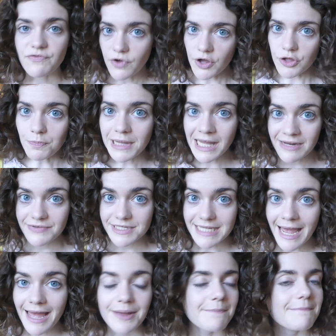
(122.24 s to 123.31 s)
got your plan of
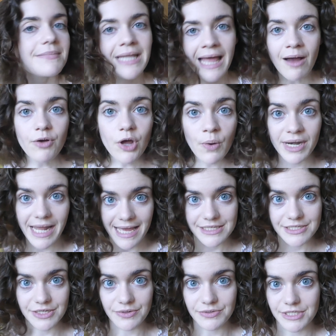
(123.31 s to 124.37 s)
attack, now go and
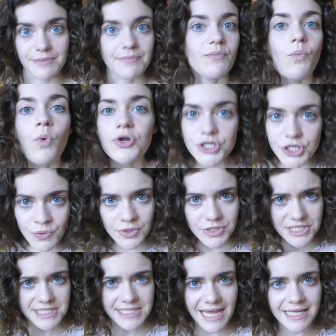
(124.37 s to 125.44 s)
execute it. What do you want to
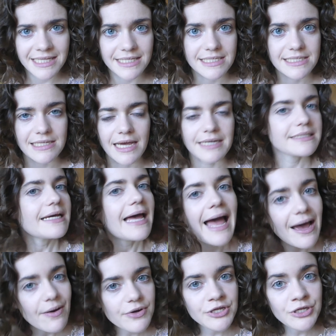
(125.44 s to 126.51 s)
say in this slide?
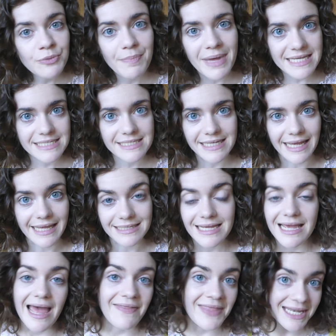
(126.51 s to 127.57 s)
How can you best say it?
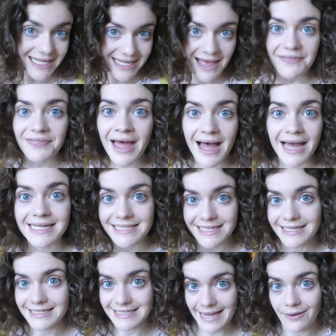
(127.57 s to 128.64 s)
And then get that
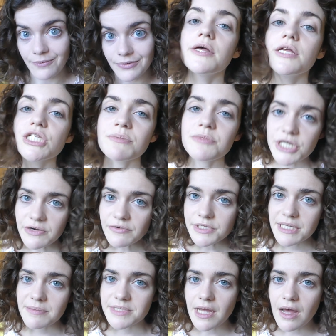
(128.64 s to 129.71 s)
idea down. Some general
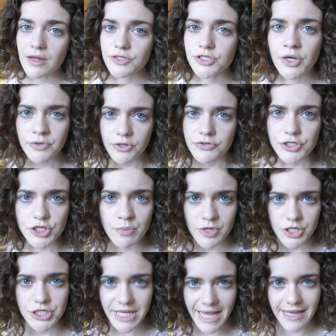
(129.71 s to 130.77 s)
tips are don't use too
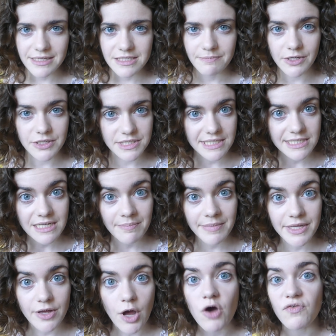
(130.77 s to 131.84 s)
much text, because this can
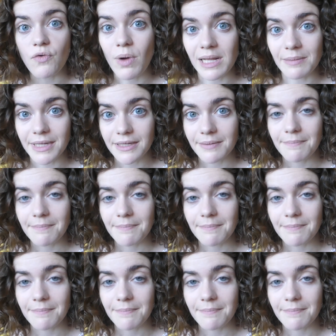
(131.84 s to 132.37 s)
be overwhelming.